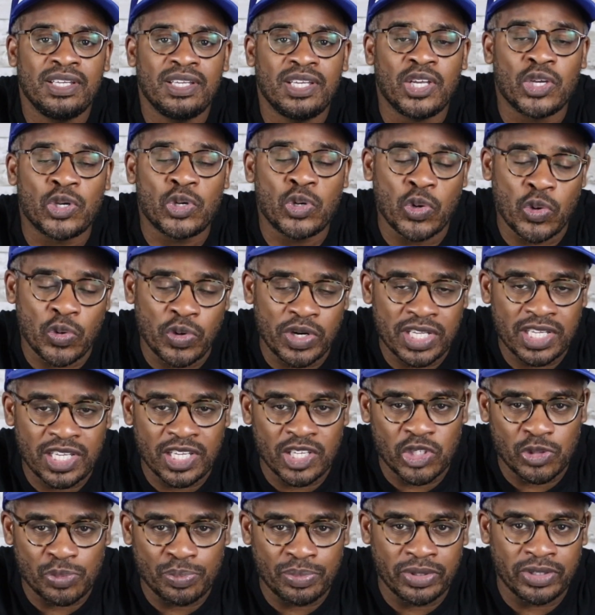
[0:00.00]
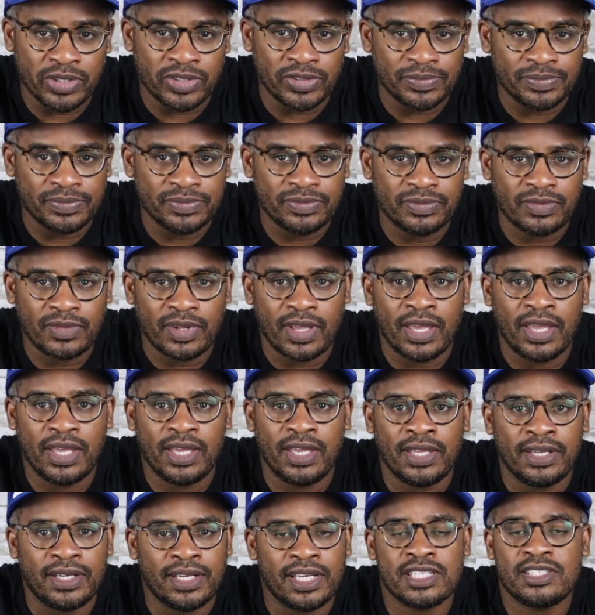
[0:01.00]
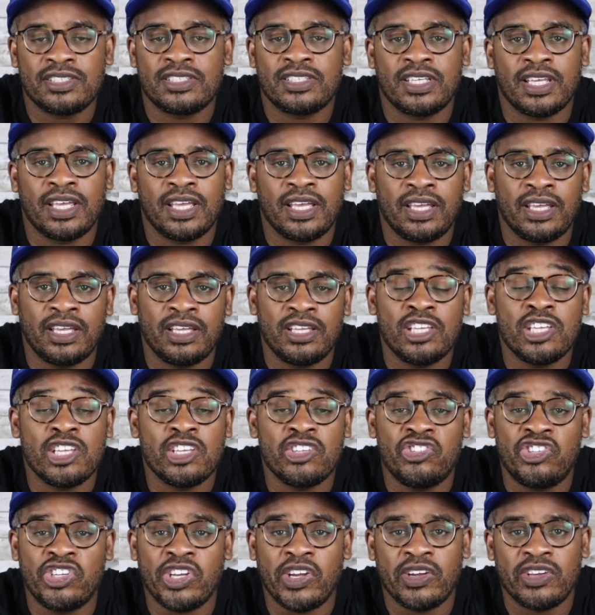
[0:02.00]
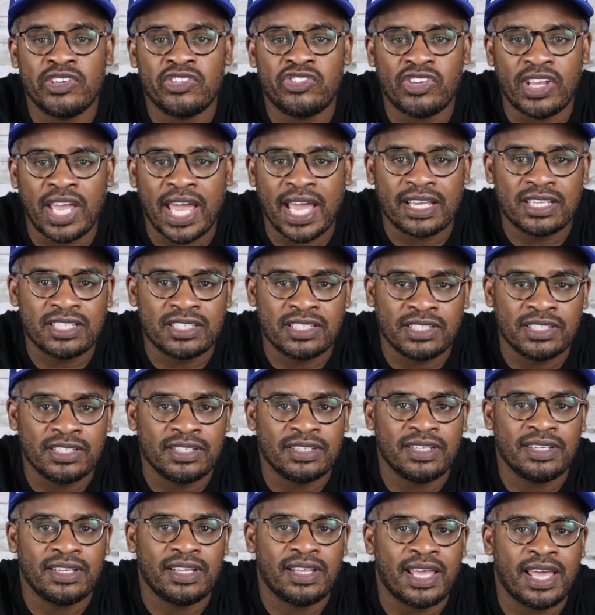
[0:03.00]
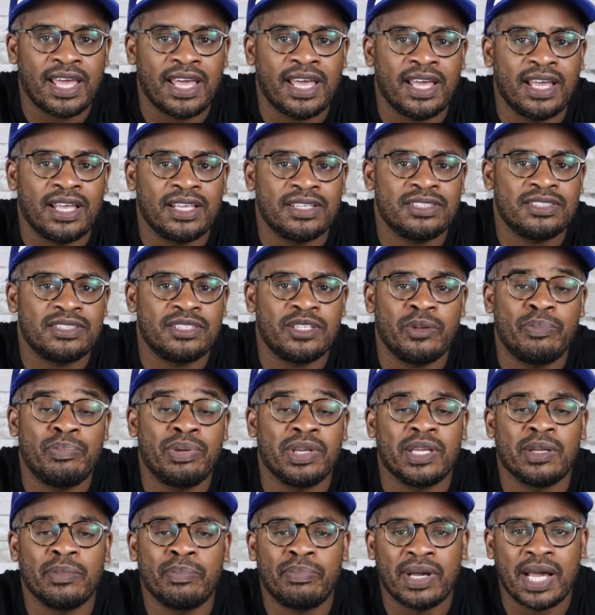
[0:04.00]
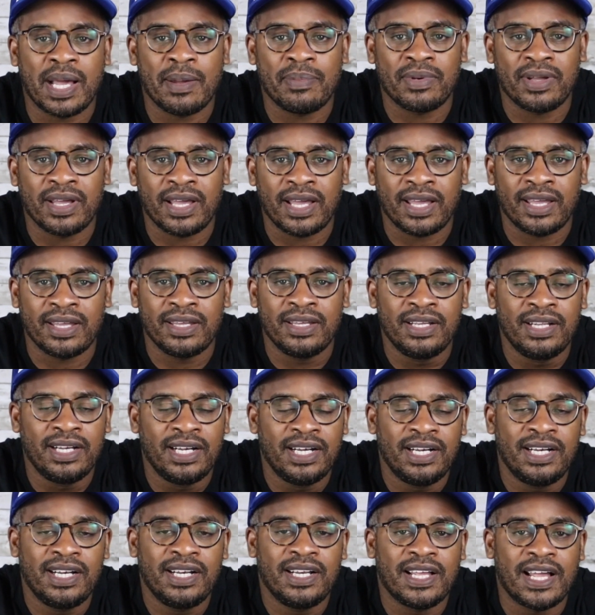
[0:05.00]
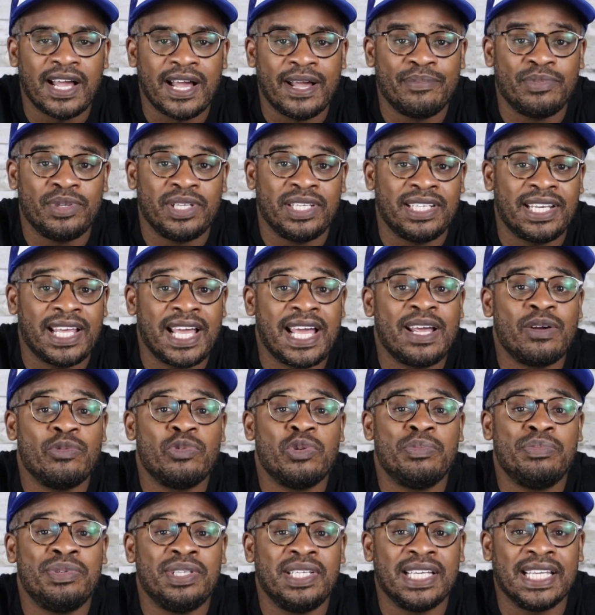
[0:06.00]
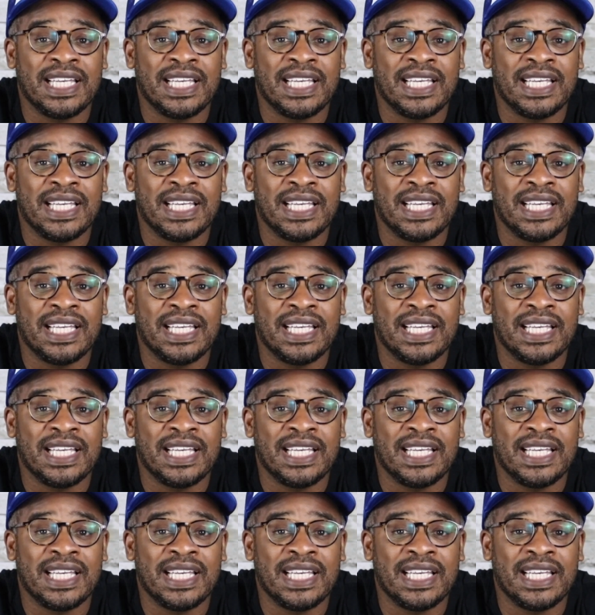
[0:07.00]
and Corey Kispert and let's say Jaren Jackson as the pick and pop guy. I mean, that will be